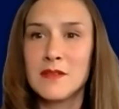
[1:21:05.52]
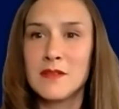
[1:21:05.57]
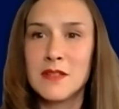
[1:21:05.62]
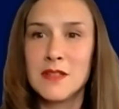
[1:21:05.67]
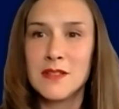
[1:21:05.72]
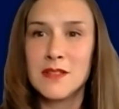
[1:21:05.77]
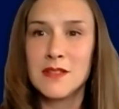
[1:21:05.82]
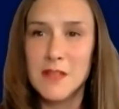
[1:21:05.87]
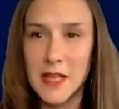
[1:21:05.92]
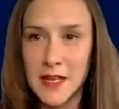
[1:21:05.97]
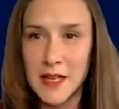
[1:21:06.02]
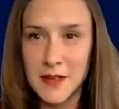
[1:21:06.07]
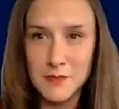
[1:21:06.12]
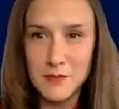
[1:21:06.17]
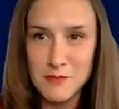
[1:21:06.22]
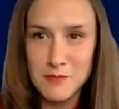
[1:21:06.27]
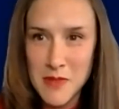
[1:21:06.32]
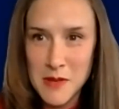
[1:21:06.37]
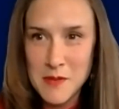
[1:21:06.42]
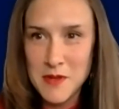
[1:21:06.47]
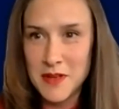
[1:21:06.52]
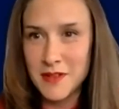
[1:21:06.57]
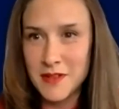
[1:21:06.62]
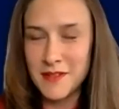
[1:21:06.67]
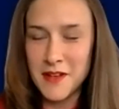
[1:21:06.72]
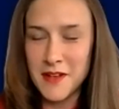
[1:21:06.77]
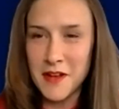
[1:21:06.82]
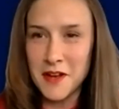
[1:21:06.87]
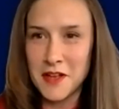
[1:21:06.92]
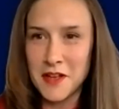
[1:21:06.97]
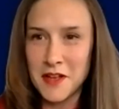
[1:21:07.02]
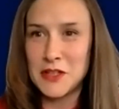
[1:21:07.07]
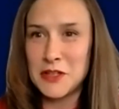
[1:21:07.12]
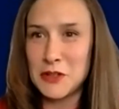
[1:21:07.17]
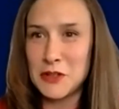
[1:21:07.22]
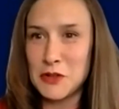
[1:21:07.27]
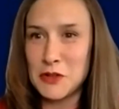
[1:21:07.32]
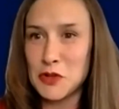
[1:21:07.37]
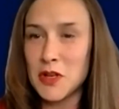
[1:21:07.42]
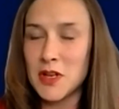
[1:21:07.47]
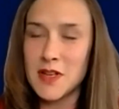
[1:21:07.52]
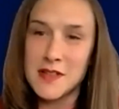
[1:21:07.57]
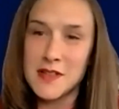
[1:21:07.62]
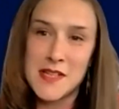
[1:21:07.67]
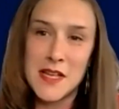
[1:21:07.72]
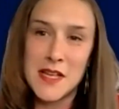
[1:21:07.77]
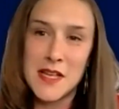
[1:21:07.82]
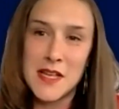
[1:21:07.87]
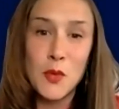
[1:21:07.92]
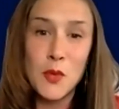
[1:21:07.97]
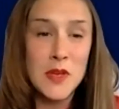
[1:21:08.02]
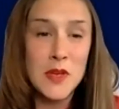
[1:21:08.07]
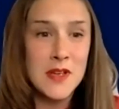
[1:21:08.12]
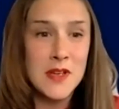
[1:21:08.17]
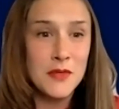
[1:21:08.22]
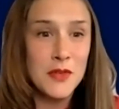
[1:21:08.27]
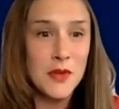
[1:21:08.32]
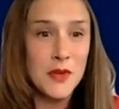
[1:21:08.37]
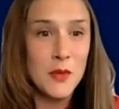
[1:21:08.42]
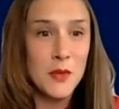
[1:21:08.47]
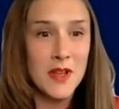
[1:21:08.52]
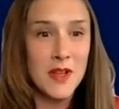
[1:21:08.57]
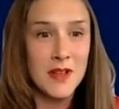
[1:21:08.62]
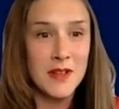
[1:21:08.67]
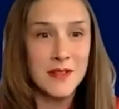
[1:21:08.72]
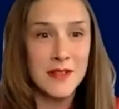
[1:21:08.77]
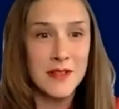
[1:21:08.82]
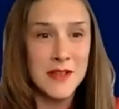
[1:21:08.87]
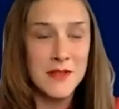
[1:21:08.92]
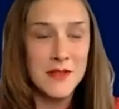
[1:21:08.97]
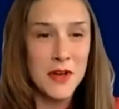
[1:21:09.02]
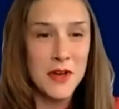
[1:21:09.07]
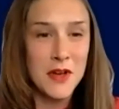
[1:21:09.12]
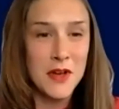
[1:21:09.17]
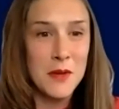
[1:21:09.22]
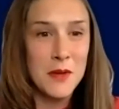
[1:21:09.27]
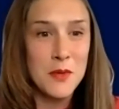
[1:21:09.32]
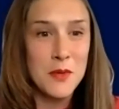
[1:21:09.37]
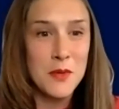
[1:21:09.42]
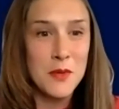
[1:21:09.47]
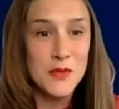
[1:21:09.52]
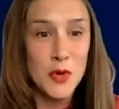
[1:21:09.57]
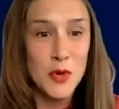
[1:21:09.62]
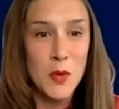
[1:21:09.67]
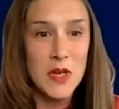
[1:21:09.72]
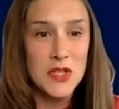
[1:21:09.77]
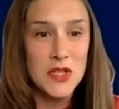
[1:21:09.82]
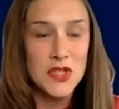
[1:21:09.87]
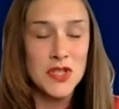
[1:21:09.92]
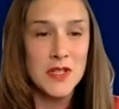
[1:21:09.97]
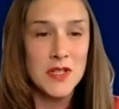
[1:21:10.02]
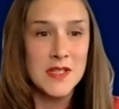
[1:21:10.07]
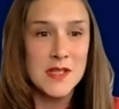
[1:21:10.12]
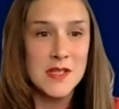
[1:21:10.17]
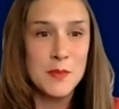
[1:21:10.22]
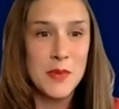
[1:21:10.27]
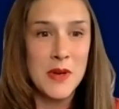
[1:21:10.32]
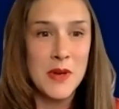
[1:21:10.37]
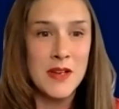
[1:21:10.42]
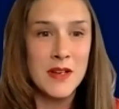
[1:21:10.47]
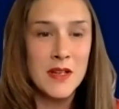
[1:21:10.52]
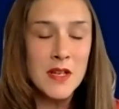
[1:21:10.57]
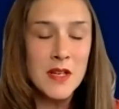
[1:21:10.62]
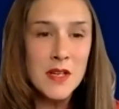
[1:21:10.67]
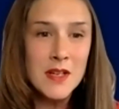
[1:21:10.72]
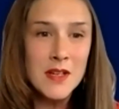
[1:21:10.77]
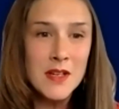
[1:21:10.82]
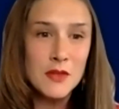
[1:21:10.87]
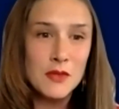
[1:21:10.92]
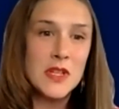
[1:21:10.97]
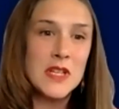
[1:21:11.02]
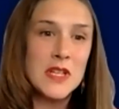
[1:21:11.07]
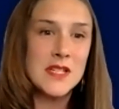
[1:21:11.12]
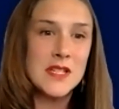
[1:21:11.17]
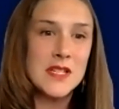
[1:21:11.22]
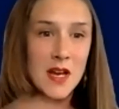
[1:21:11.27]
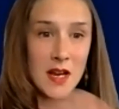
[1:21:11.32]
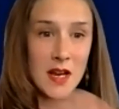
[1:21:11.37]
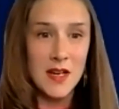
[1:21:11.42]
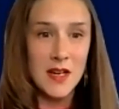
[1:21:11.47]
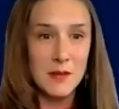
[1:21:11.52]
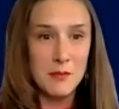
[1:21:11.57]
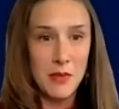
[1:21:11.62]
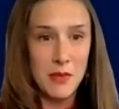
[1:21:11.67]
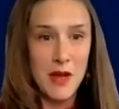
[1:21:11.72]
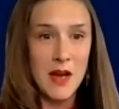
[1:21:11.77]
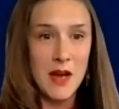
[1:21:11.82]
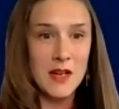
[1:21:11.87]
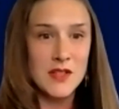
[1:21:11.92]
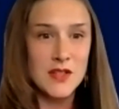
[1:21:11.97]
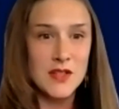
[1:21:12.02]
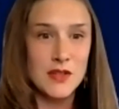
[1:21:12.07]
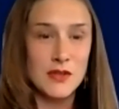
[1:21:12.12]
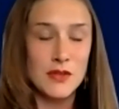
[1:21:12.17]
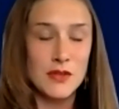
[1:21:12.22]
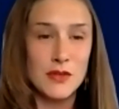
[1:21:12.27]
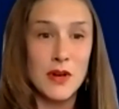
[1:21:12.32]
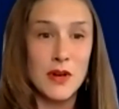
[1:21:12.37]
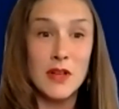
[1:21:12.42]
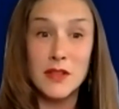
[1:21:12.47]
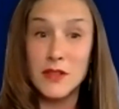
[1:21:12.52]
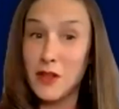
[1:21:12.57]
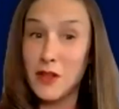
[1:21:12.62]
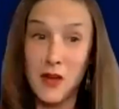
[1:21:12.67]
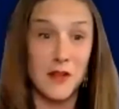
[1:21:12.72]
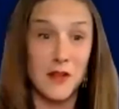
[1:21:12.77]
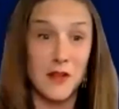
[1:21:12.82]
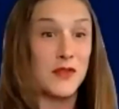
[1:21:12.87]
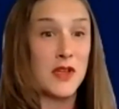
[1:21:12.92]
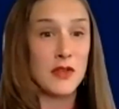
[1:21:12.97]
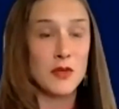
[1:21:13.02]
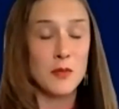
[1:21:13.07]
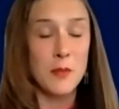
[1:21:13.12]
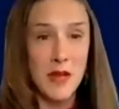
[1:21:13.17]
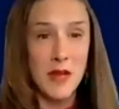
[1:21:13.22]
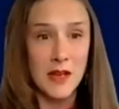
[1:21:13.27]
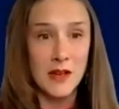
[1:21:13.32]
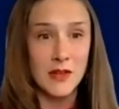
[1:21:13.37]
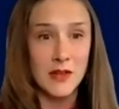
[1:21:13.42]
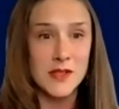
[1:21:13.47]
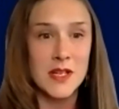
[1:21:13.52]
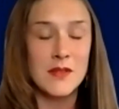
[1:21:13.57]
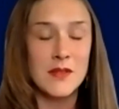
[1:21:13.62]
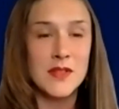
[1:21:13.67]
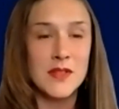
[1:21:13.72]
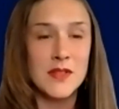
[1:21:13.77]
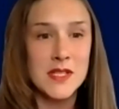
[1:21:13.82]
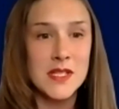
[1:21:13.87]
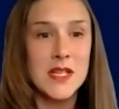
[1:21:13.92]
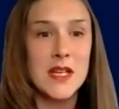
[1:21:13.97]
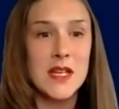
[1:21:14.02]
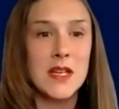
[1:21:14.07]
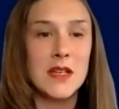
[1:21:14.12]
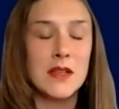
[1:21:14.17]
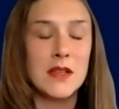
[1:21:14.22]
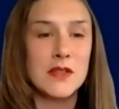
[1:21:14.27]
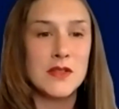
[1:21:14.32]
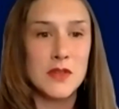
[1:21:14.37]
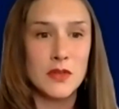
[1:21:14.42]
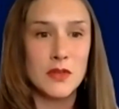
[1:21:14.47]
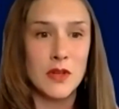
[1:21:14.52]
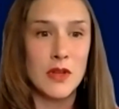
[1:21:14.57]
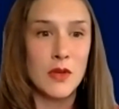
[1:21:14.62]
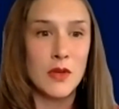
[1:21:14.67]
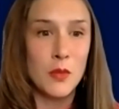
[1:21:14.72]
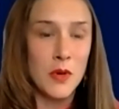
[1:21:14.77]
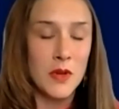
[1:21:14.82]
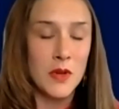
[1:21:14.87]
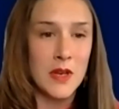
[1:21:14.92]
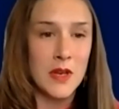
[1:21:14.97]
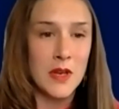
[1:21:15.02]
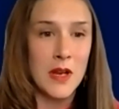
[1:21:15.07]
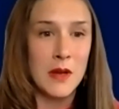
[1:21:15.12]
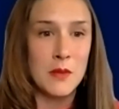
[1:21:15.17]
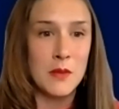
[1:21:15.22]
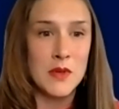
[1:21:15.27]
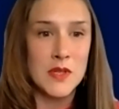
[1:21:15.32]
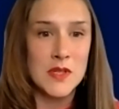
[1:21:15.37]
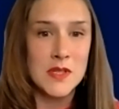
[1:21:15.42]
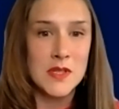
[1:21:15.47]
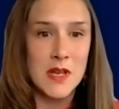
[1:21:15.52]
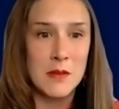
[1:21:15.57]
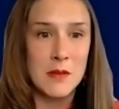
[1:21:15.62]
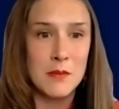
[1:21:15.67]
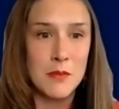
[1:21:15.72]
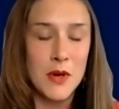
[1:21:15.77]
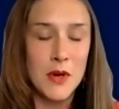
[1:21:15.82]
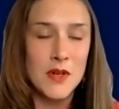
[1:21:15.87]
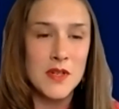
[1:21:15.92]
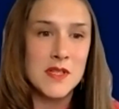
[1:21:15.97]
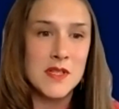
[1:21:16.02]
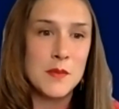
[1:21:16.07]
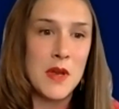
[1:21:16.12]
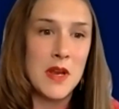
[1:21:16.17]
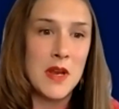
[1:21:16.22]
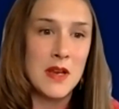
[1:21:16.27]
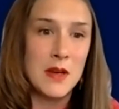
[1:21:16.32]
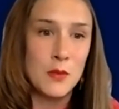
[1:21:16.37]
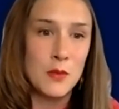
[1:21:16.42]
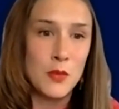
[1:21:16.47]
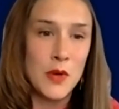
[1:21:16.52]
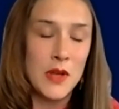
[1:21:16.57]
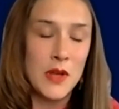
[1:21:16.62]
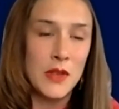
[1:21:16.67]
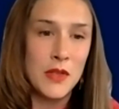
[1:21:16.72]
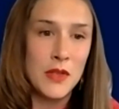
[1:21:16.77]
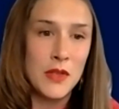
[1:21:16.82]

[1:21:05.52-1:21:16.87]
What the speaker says: like maybe not conclude, because I know we definitely want to leave a couple of minutes for questions, but really tying it back to a lot of the other panels that I've seen, certainly the one that I was participating with